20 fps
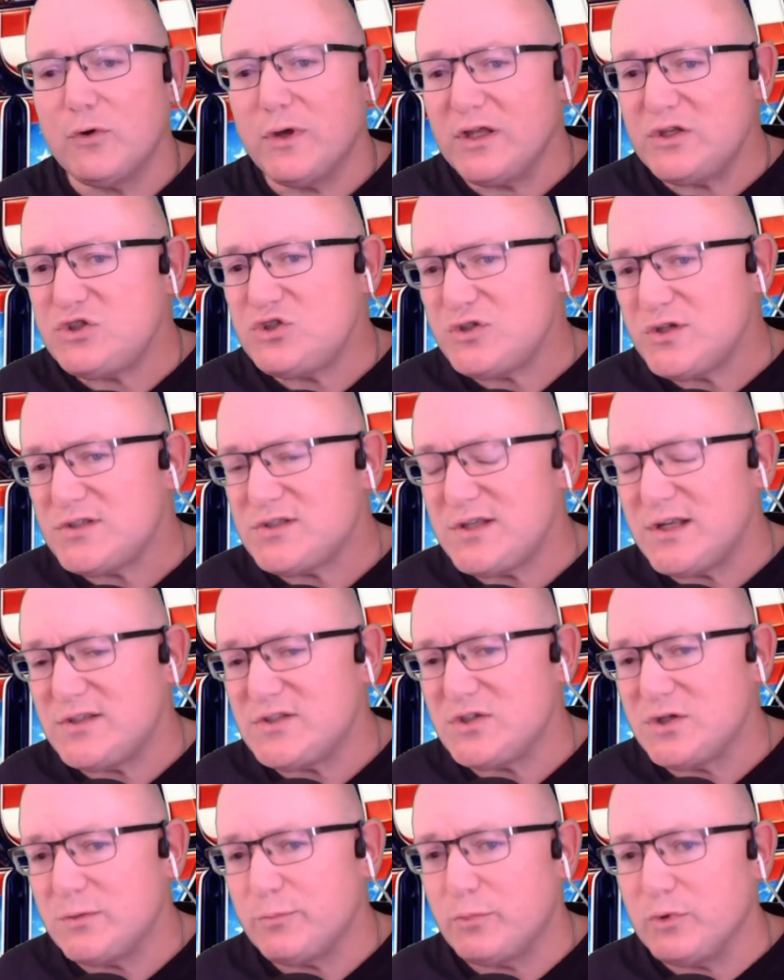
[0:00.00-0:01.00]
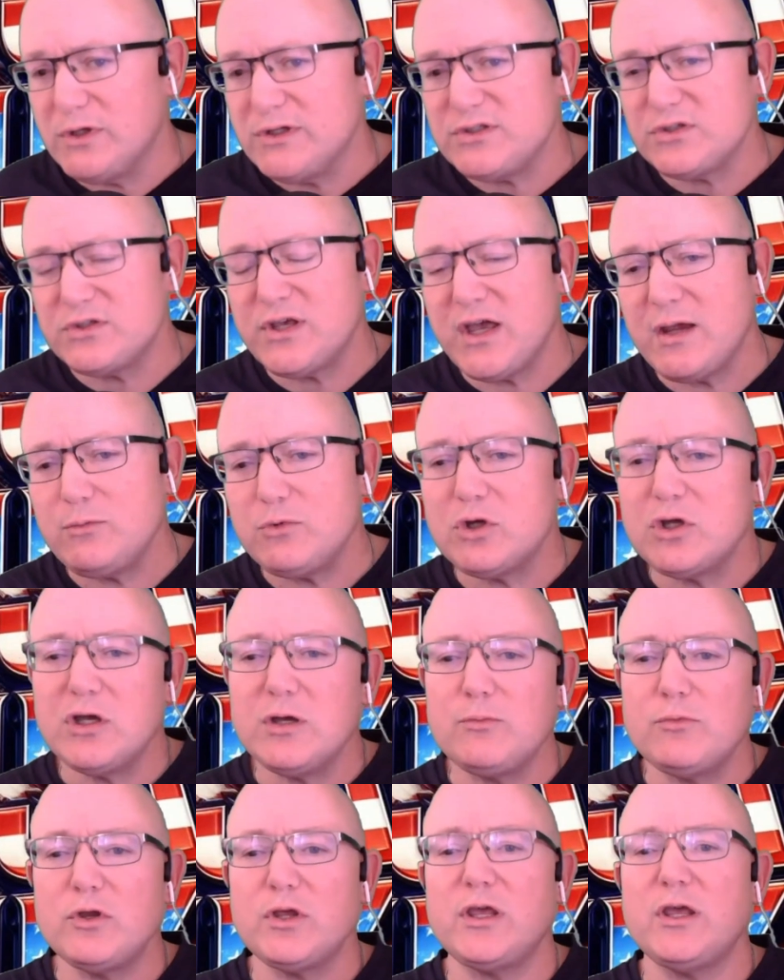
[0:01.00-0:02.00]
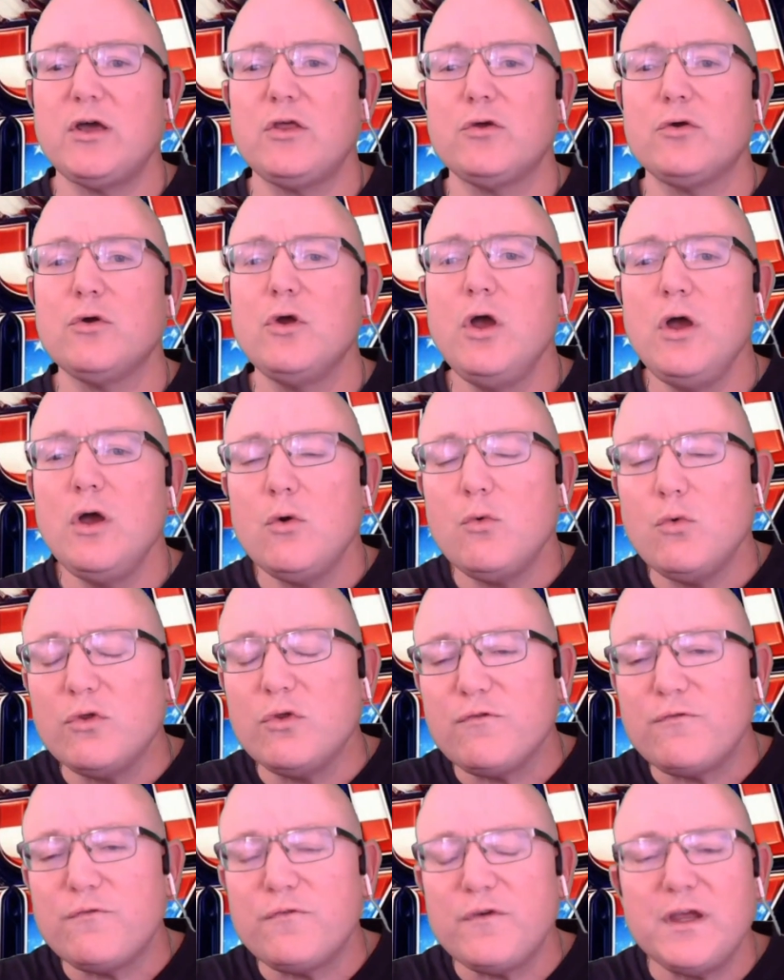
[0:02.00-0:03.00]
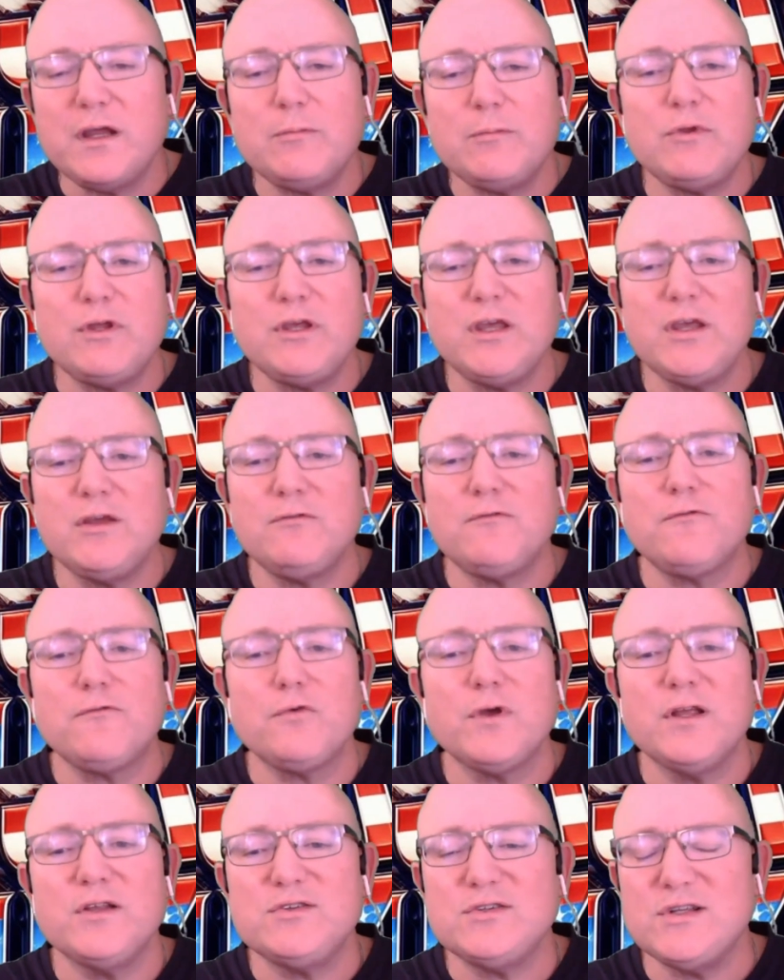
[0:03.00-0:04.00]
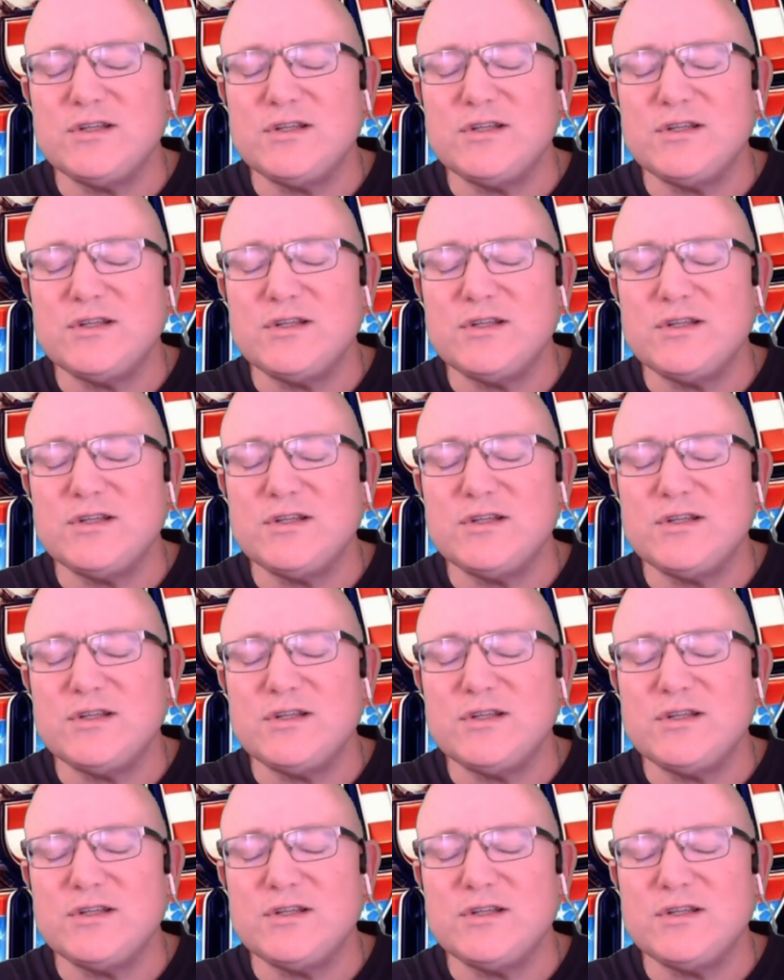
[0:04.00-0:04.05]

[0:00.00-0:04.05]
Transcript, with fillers: It's just that simple. It's a time to come together with family and friends.